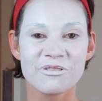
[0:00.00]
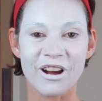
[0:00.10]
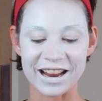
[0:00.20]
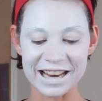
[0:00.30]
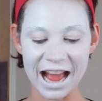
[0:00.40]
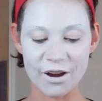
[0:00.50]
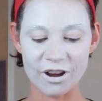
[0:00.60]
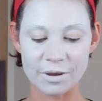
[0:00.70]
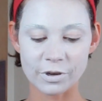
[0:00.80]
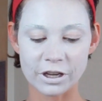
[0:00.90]
Right, now
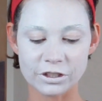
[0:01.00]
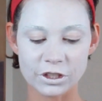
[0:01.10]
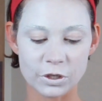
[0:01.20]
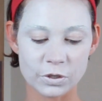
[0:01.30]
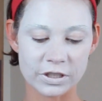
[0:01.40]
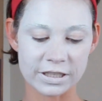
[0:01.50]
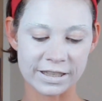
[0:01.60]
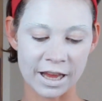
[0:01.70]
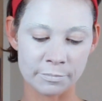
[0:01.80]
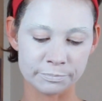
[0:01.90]
I'm going to use
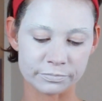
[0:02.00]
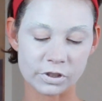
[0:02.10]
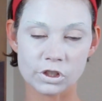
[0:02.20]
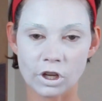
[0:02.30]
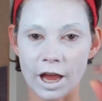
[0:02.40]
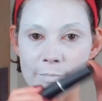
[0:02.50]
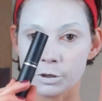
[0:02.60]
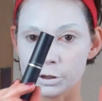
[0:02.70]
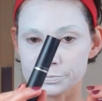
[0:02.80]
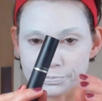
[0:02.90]
this sky
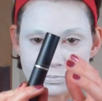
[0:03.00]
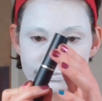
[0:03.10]
blue,